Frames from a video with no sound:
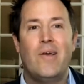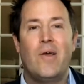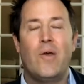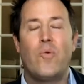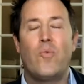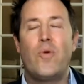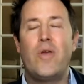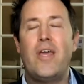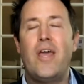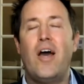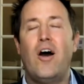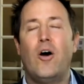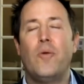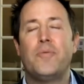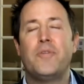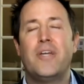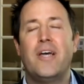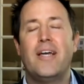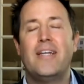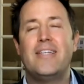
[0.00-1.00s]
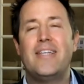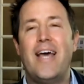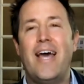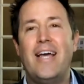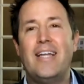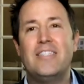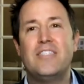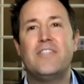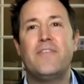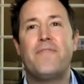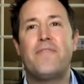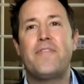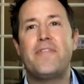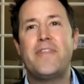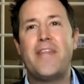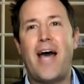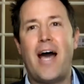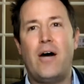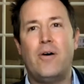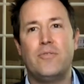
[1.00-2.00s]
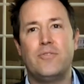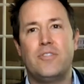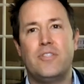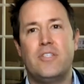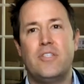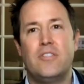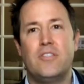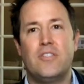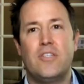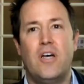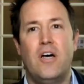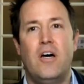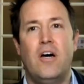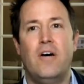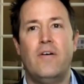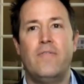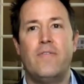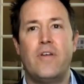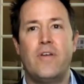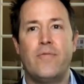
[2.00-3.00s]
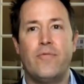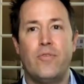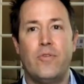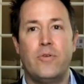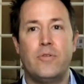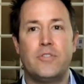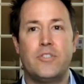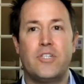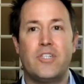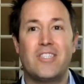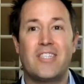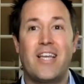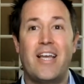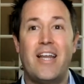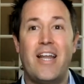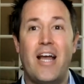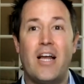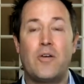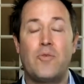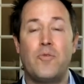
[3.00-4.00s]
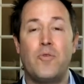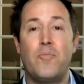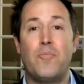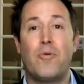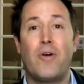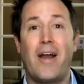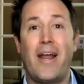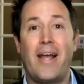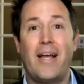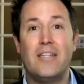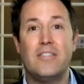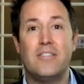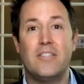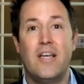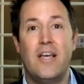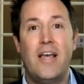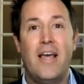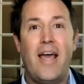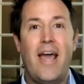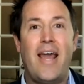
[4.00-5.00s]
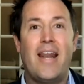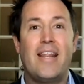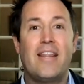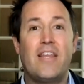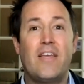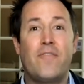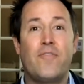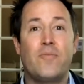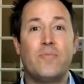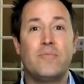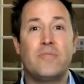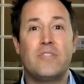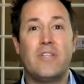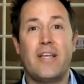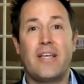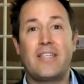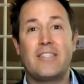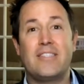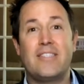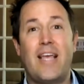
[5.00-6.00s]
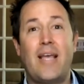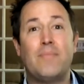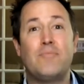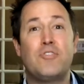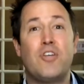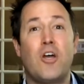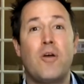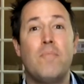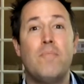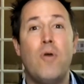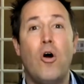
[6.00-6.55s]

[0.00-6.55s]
we helped tens of thousands of influencers connect with brands. Anything from like Samsung